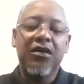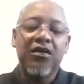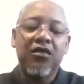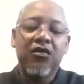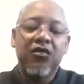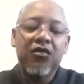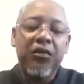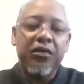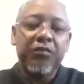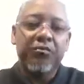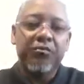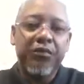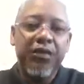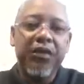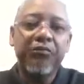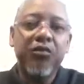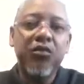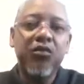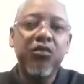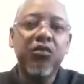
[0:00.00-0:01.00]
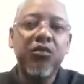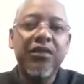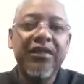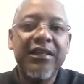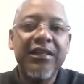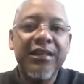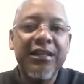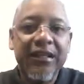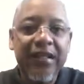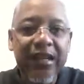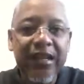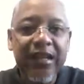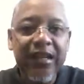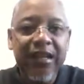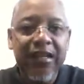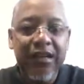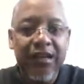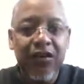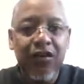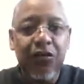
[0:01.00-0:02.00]
when people
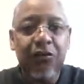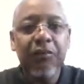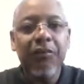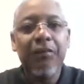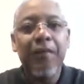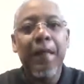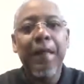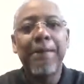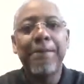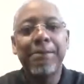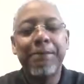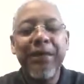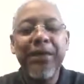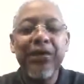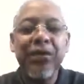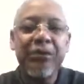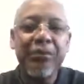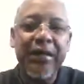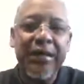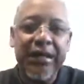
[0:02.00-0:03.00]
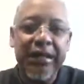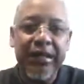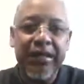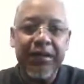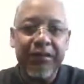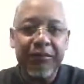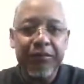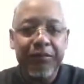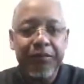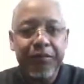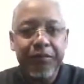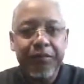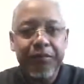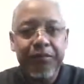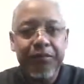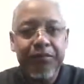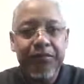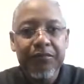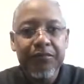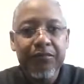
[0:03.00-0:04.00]
needed help. Bill money.
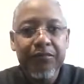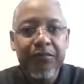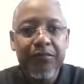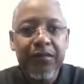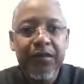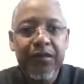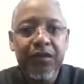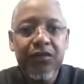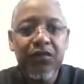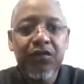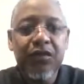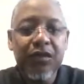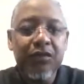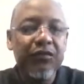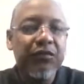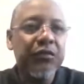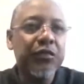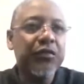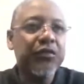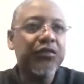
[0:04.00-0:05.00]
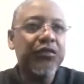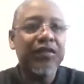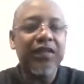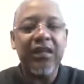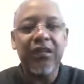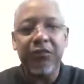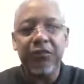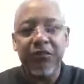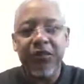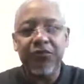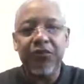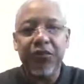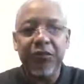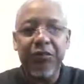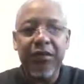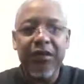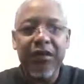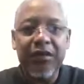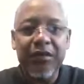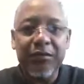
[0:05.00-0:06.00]
Some folks thanked me for
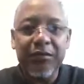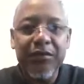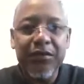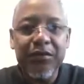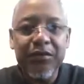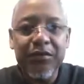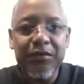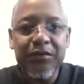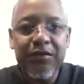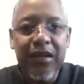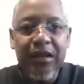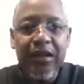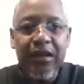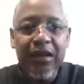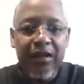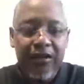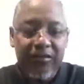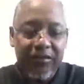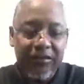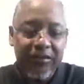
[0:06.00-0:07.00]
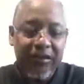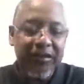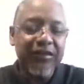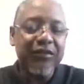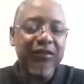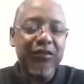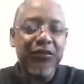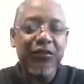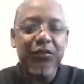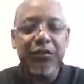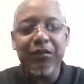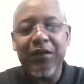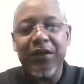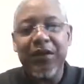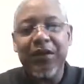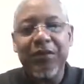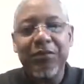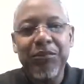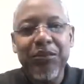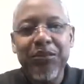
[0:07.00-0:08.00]
paying the bills, thanked us for
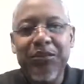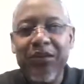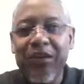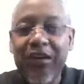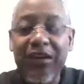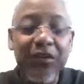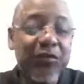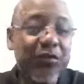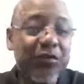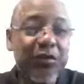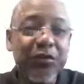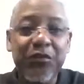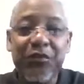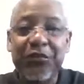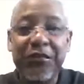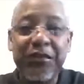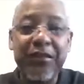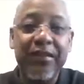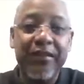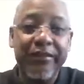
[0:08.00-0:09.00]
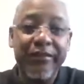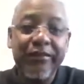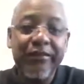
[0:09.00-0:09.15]
paying the bills. Other folks didn't.